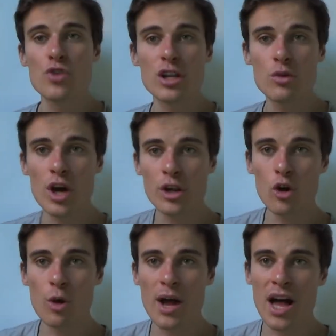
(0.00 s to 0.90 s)
really well in
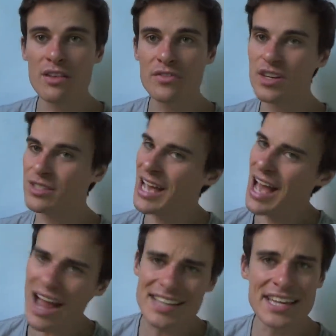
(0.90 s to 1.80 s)
all my other fields.
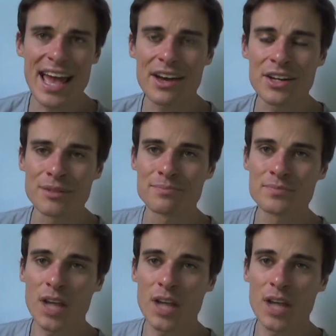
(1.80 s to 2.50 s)
I doubt it.